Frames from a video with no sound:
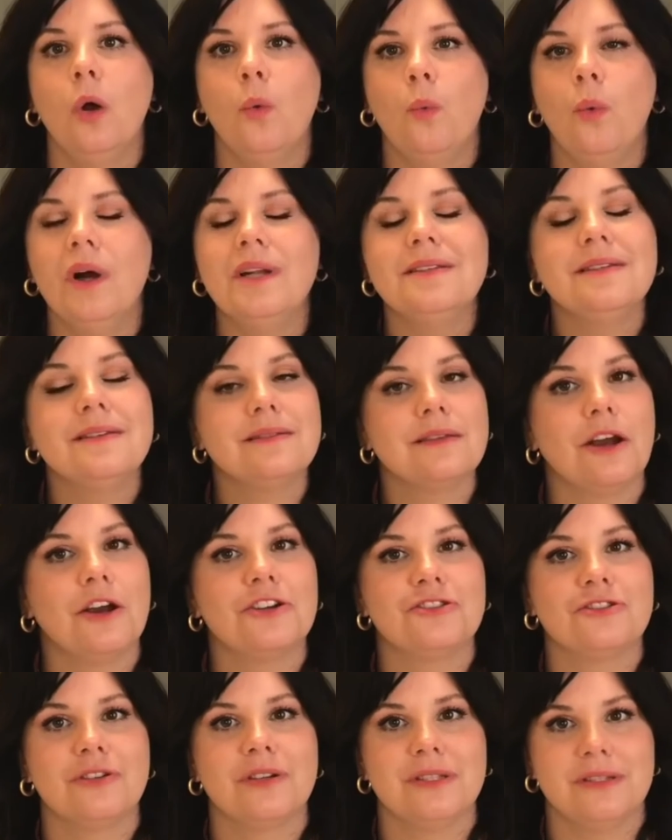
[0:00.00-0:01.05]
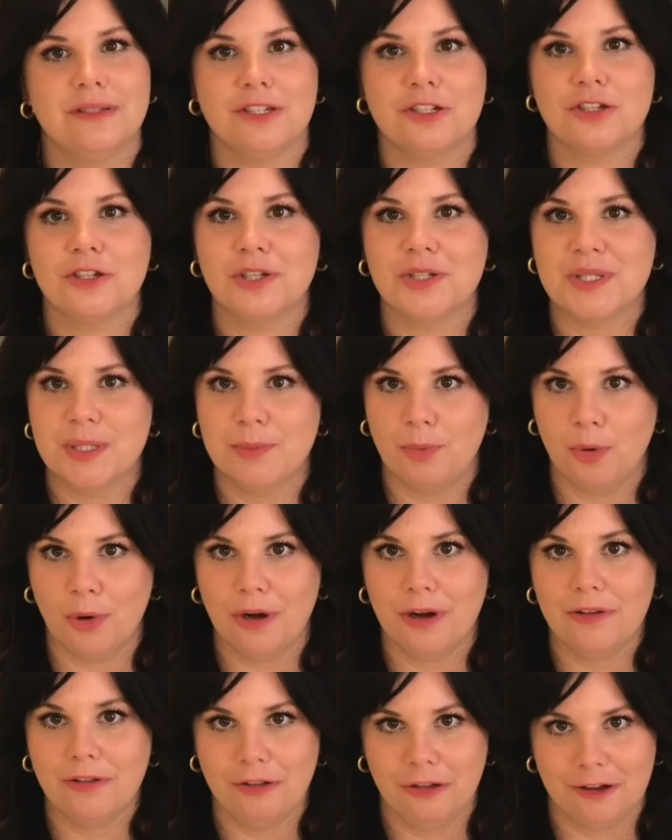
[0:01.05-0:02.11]
What does our transitional
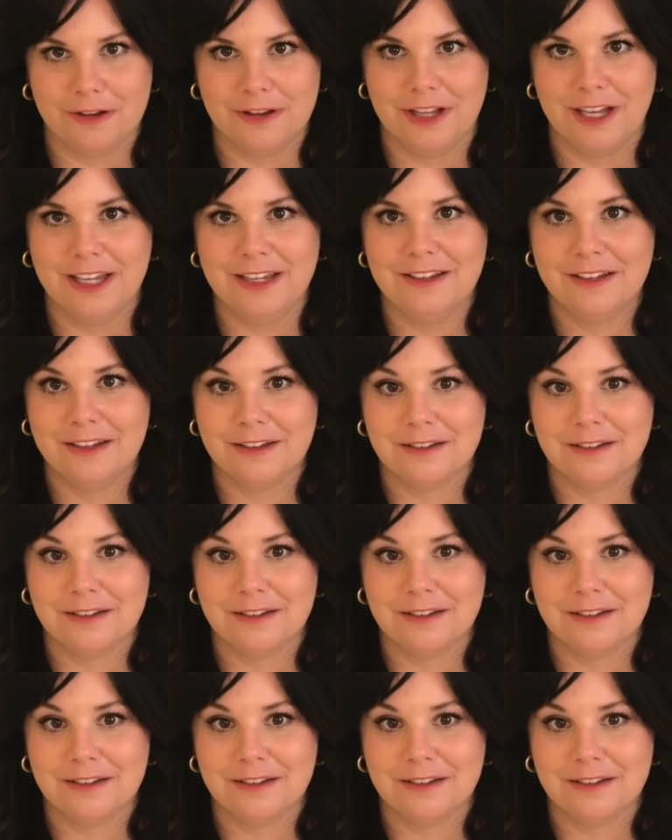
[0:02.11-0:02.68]
support look like?